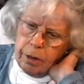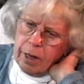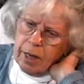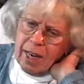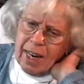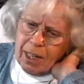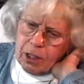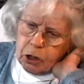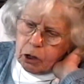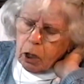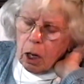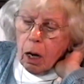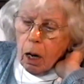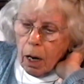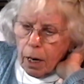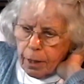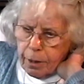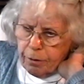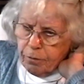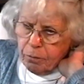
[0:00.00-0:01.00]
Each
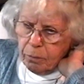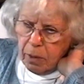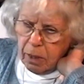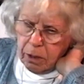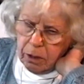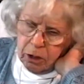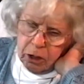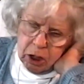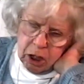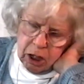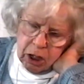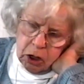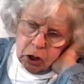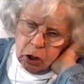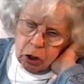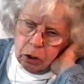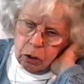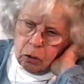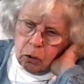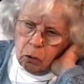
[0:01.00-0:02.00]
kind of
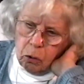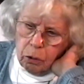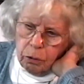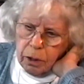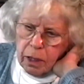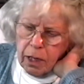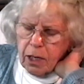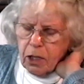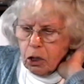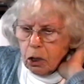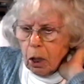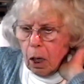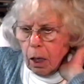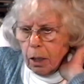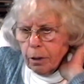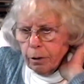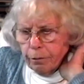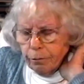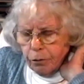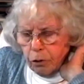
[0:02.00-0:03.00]
meditation or each
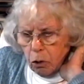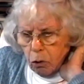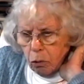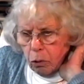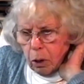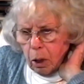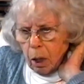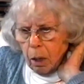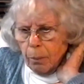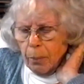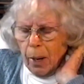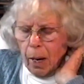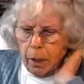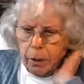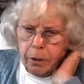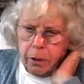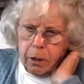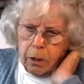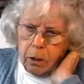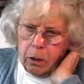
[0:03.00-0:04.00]
kind of yoga,
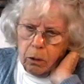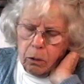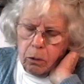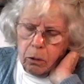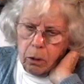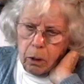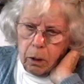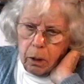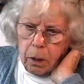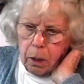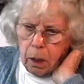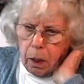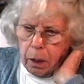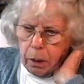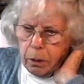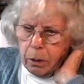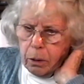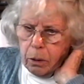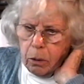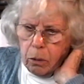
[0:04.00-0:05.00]
bhakti yoga,
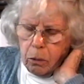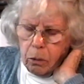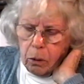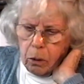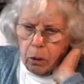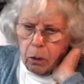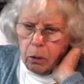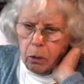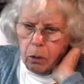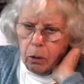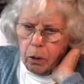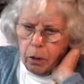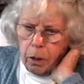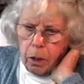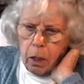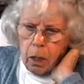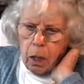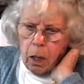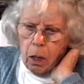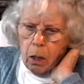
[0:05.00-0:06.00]
jnana yoga, or
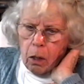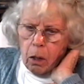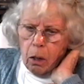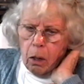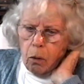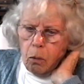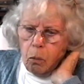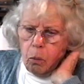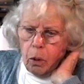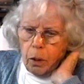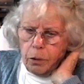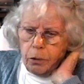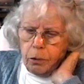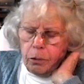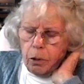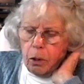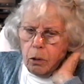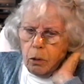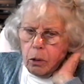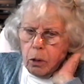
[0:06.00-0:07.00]
one
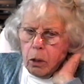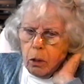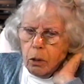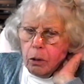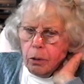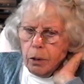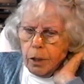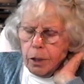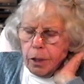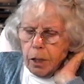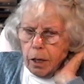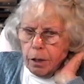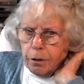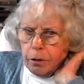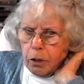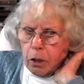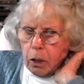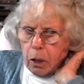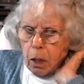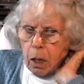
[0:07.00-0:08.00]
yoga or
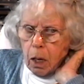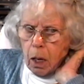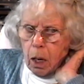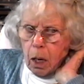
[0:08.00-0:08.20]
another,